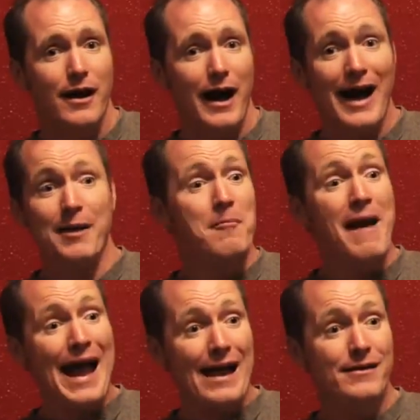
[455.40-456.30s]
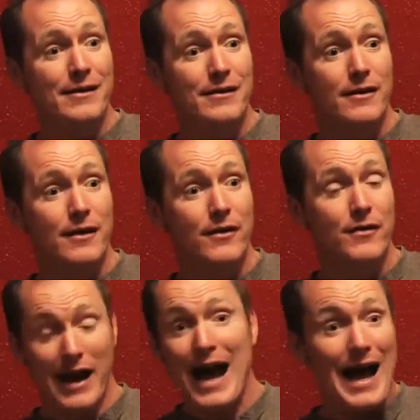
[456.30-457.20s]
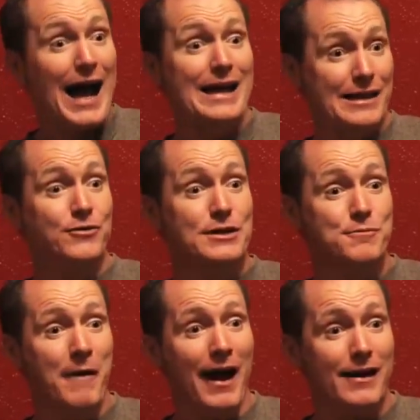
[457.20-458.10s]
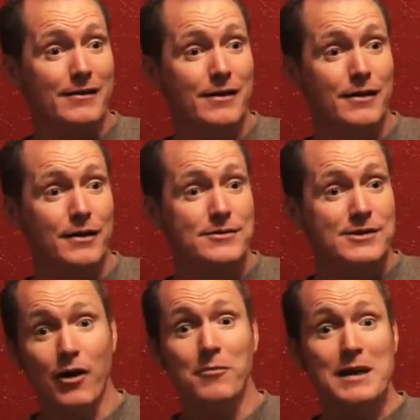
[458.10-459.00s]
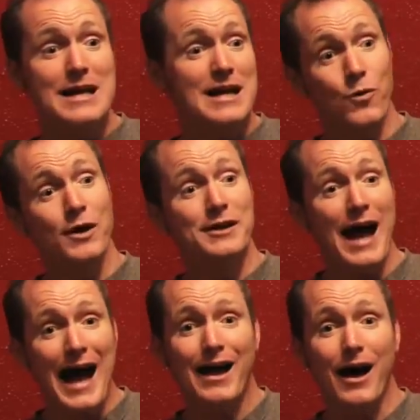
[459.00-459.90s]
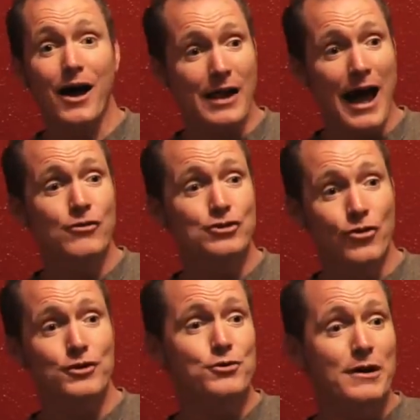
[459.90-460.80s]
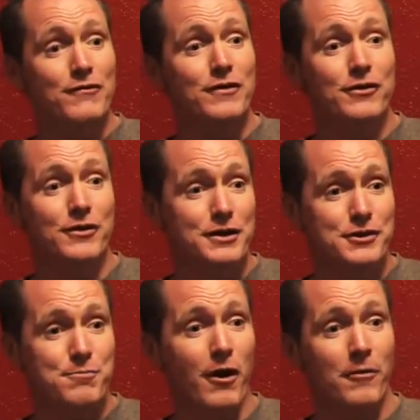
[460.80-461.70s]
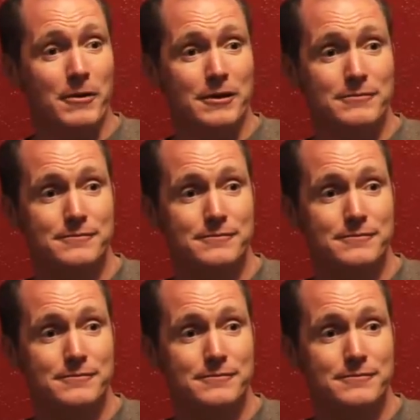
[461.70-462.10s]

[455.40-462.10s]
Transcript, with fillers: I had a man that I highly respect tell me he would not allow George Whitefield in his pulpit.